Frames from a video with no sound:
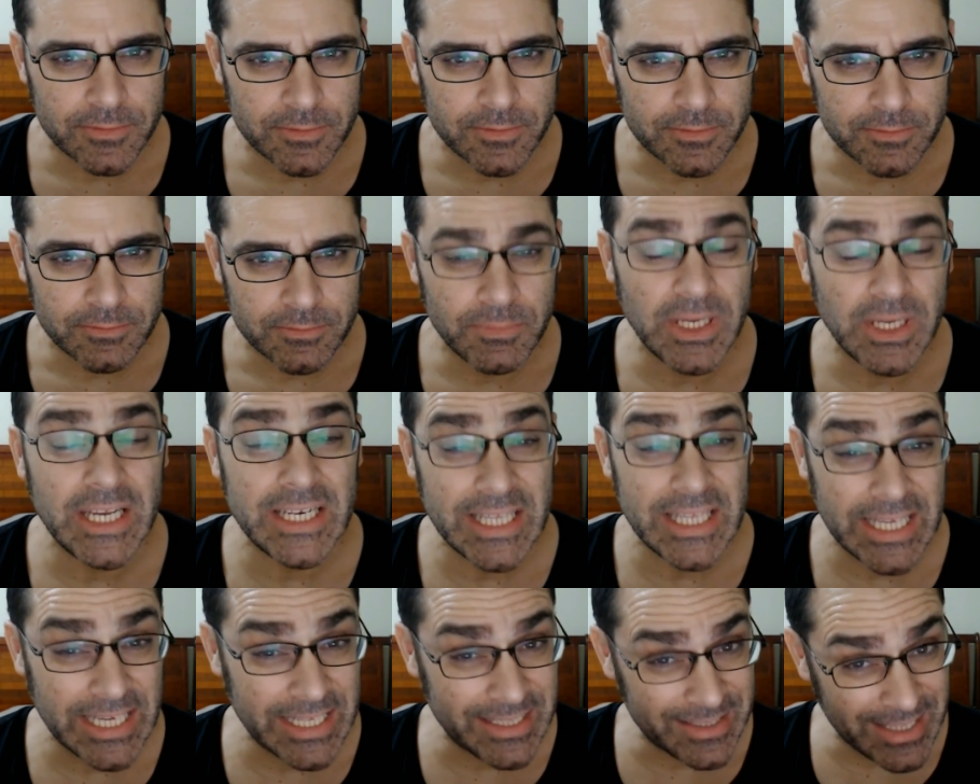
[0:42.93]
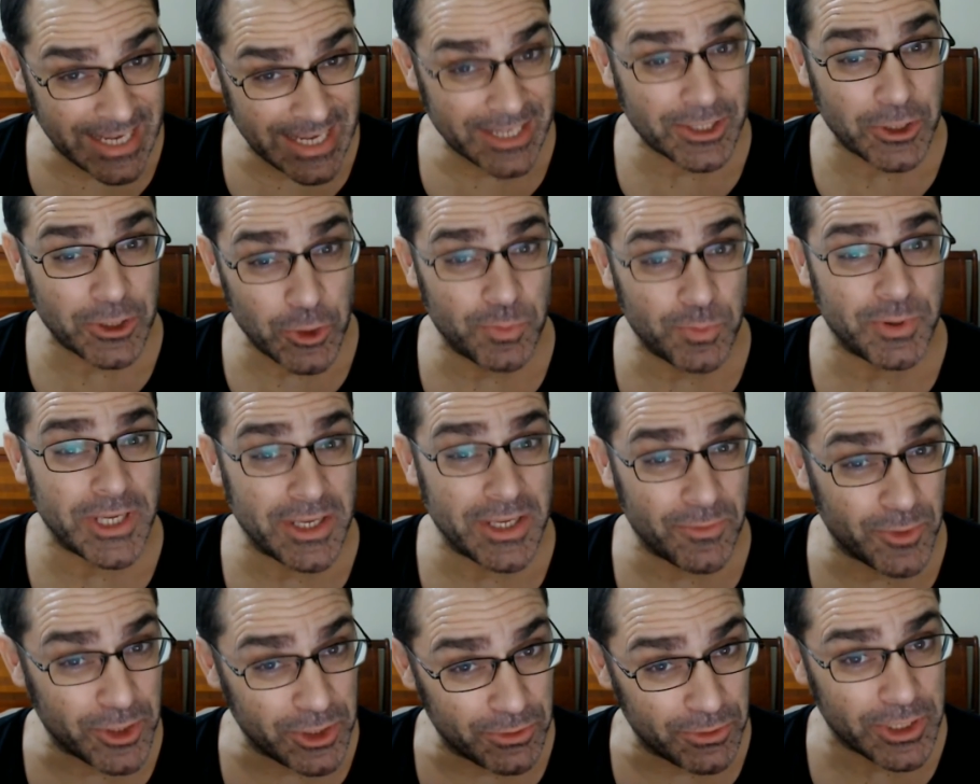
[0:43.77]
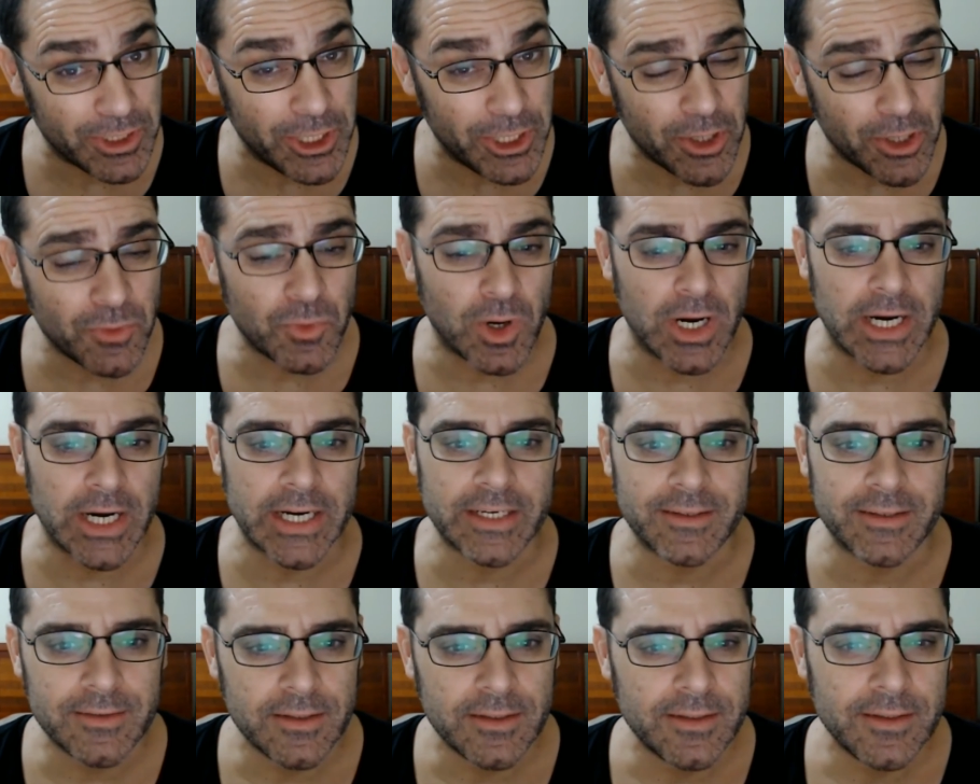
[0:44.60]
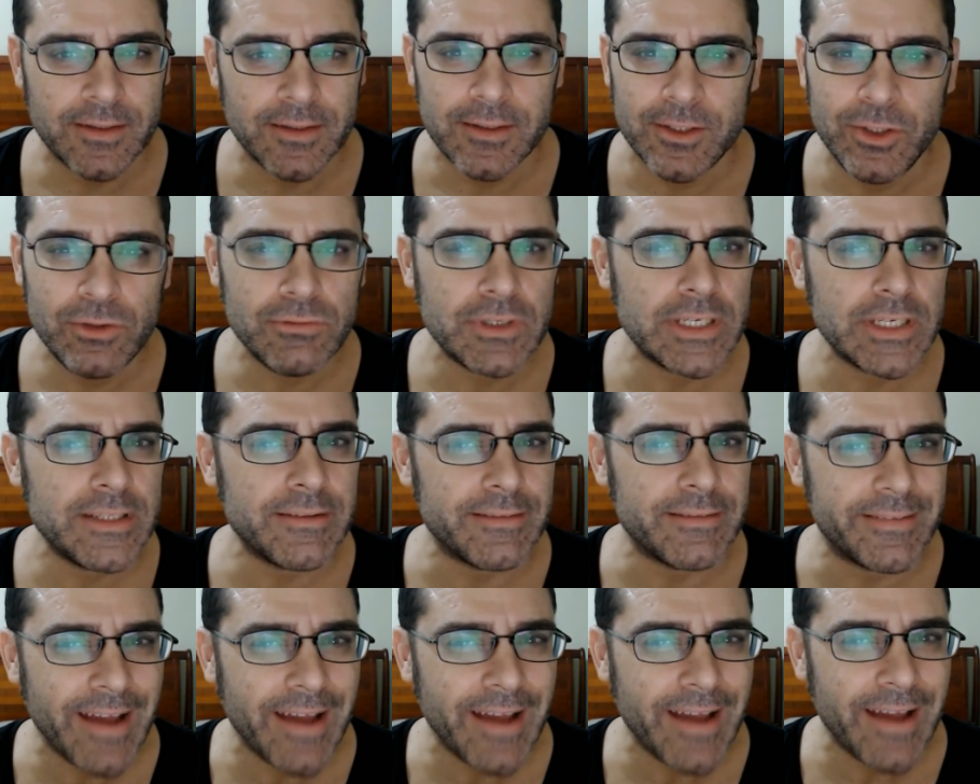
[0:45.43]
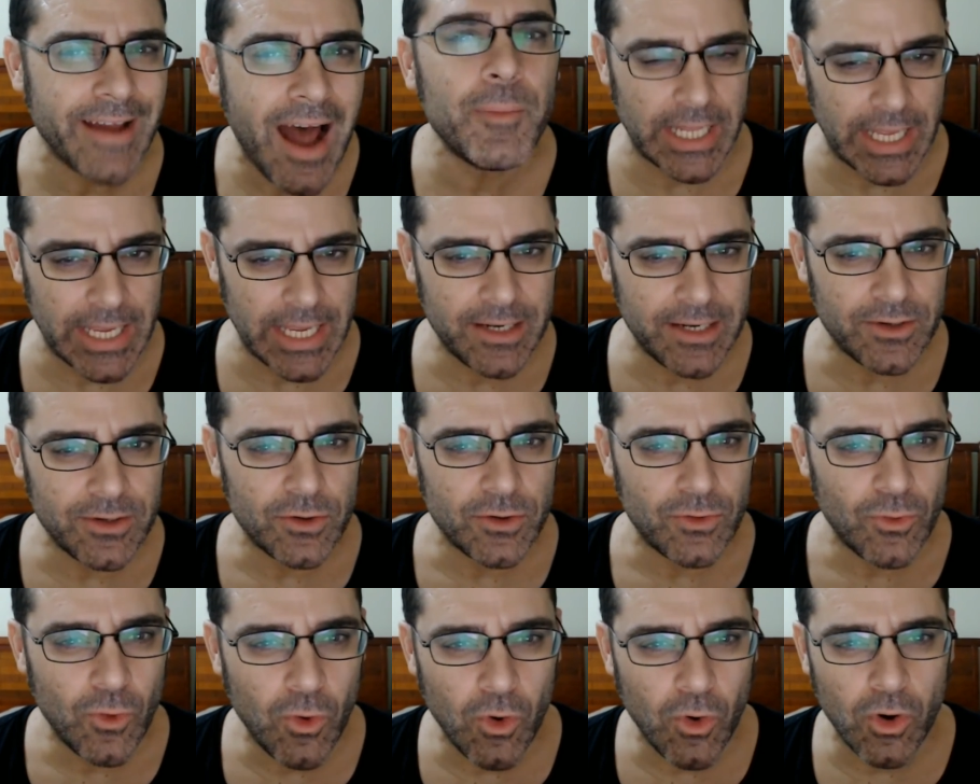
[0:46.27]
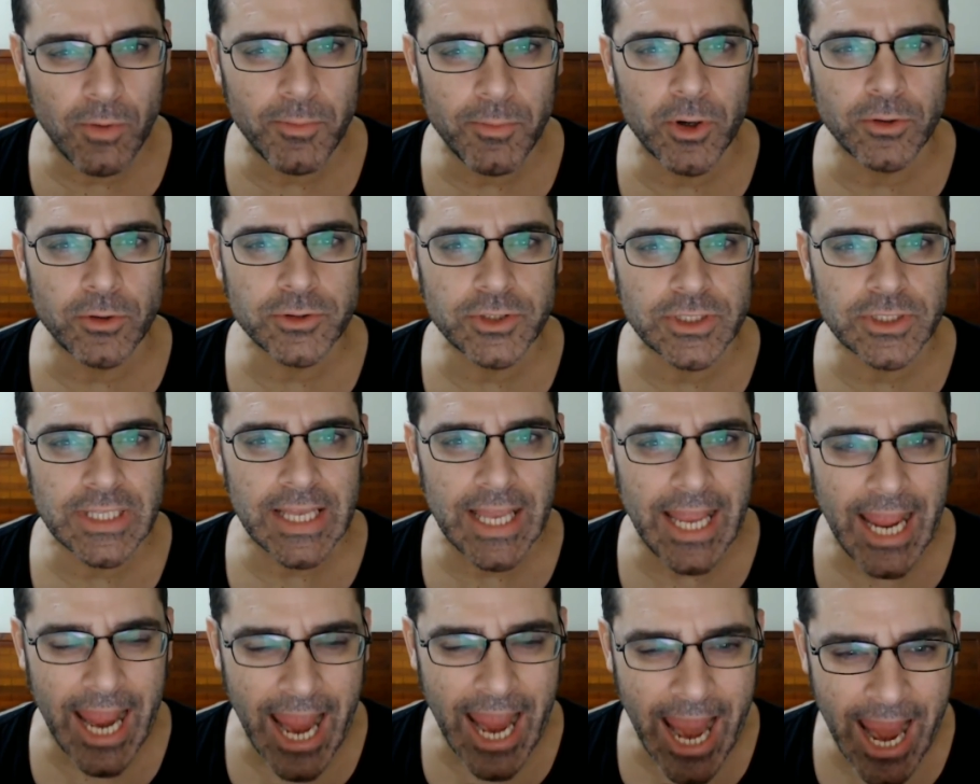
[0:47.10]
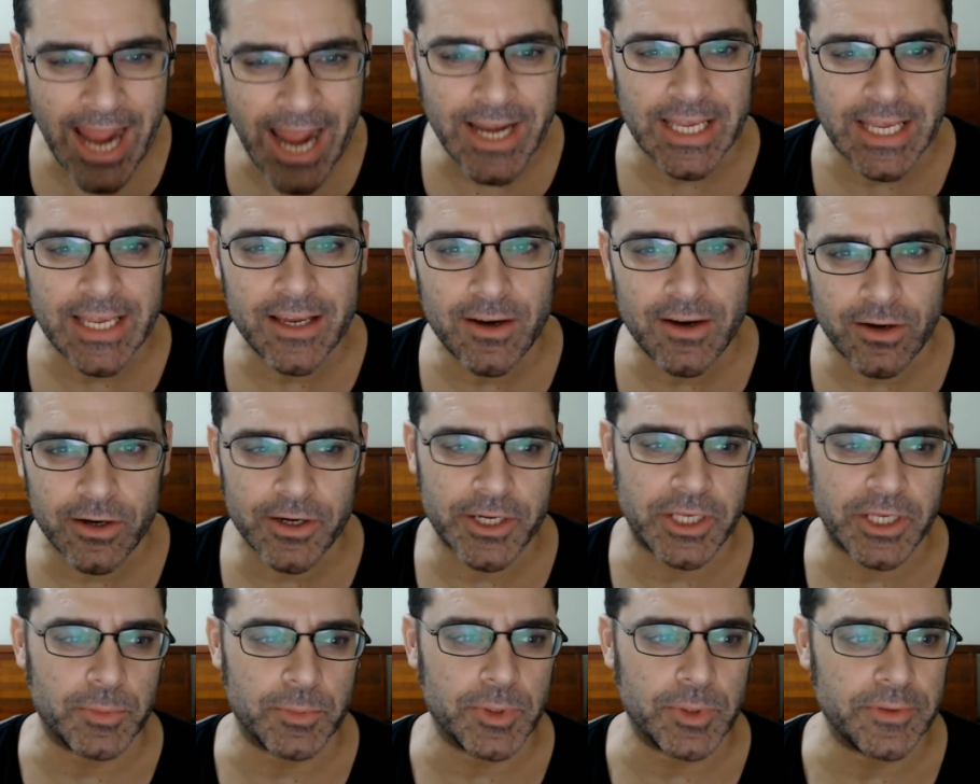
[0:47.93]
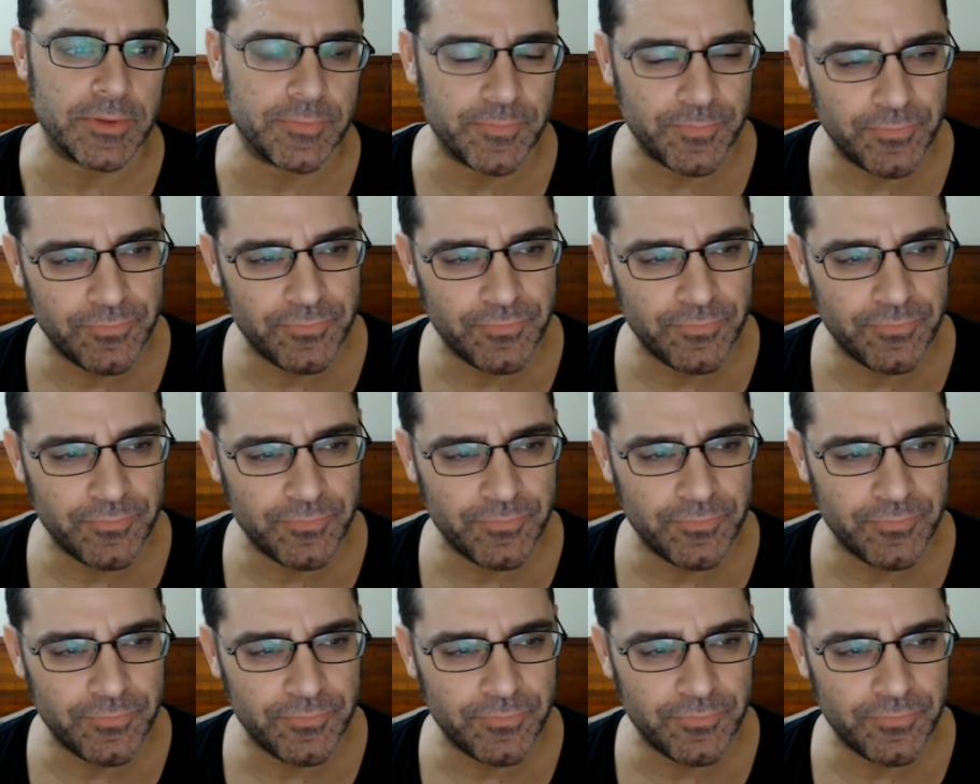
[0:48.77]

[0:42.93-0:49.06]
meaning that cue being when you hear one, you can dominate almost any argument.